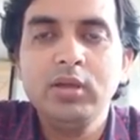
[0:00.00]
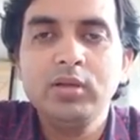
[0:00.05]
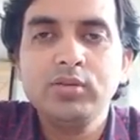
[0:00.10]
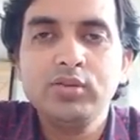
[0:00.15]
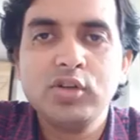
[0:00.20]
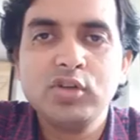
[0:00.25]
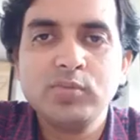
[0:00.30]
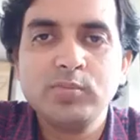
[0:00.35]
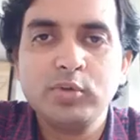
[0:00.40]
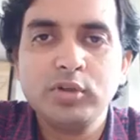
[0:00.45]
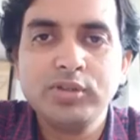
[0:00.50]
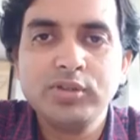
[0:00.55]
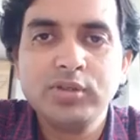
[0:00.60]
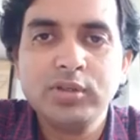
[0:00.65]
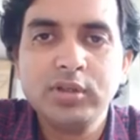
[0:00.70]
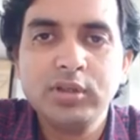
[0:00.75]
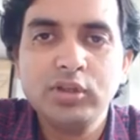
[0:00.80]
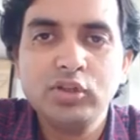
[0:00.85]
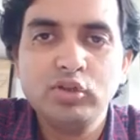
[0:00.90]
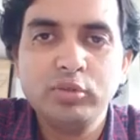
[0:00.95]

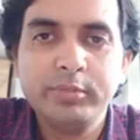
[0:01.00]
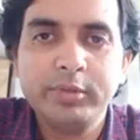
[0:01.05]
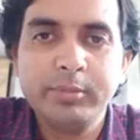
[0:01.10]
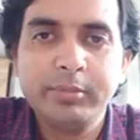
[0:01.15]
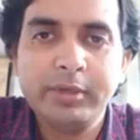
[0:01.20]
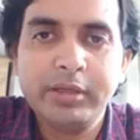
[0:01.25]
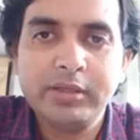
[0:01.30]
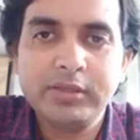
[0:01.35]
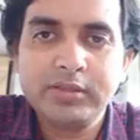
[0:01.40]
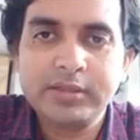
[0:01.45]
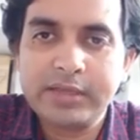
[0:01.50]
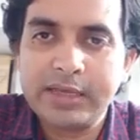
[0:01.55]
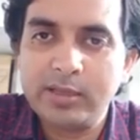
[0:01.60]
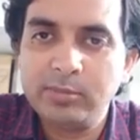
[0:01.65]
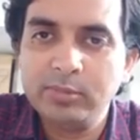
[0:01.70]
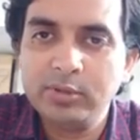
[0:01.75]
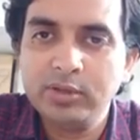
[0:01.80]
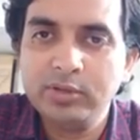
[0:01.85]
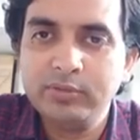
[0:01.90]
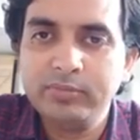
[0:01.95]
Transportation in human beings
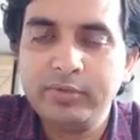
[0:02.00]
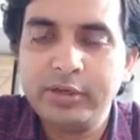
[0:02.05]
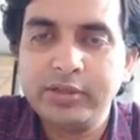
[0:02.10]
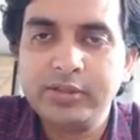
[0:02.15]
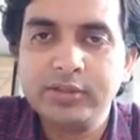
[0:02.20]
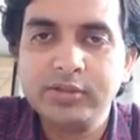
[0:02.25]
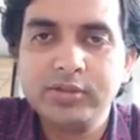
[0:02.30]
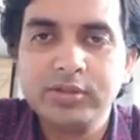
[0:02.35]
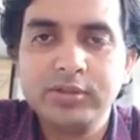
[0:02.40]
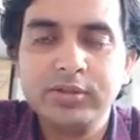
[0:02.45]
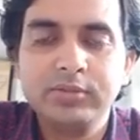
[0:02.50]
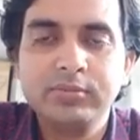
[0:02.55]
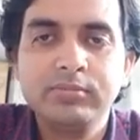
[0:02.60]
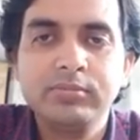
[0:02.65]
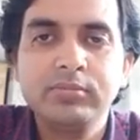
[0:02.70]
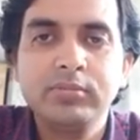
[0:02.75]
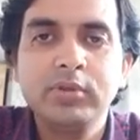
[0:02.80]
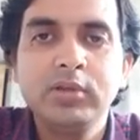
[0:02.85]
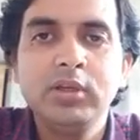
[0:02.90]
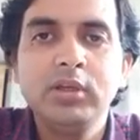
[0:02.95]
can be divided
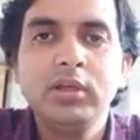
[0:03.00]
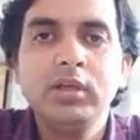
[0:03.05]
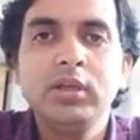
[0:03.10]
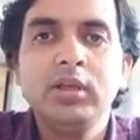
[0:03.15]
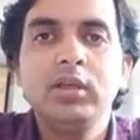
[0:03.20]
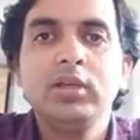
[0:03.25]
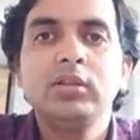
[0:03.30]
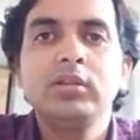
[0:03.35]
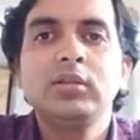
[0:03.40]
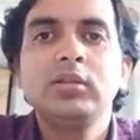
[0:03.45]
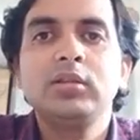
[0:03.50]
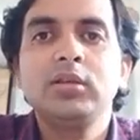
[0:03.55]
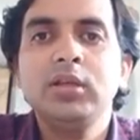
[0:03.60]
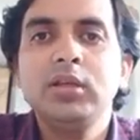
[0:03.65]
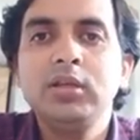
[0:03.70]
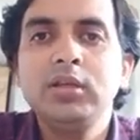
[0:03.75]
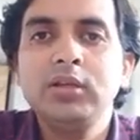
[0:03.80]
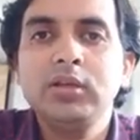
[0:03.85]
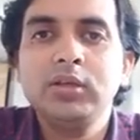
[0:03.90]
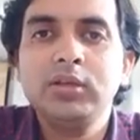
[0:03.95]
in
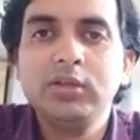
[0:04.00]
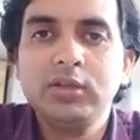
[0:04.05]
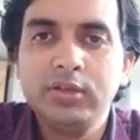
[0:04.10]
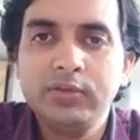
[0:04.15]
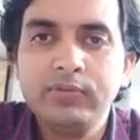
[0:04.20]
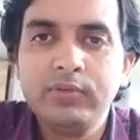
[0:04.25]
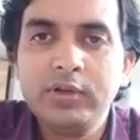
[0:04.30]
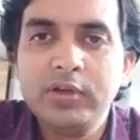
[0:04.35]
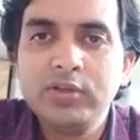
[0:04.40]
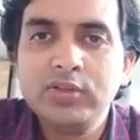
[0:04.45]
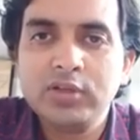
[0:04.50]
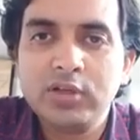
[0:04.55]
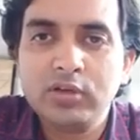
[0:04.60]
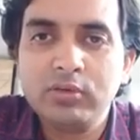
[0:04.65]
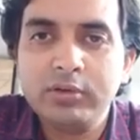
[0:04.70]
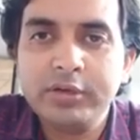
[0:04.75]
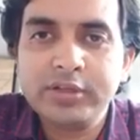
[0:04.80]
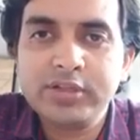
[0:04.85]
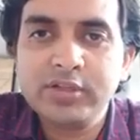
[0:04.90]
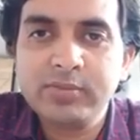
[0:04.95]
three different
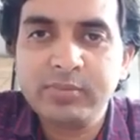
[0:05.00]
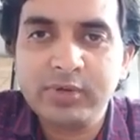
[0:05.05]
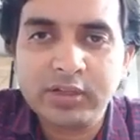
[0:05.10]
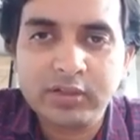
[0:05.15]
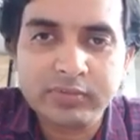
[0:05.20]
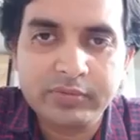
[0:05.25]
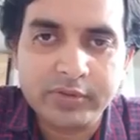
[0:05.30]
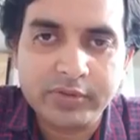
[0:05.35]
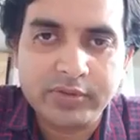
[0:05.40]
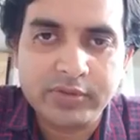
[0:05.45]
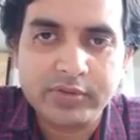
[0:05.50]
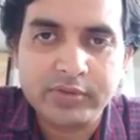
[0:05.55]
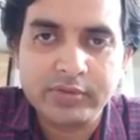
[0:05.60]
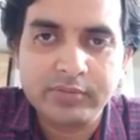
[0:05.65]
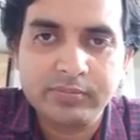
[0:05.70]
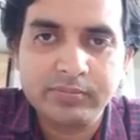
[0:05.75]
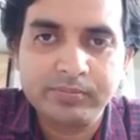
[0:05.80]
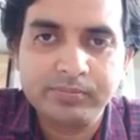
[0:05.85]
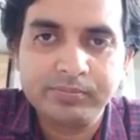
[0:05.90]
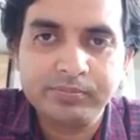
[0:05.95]
circulatory pathways,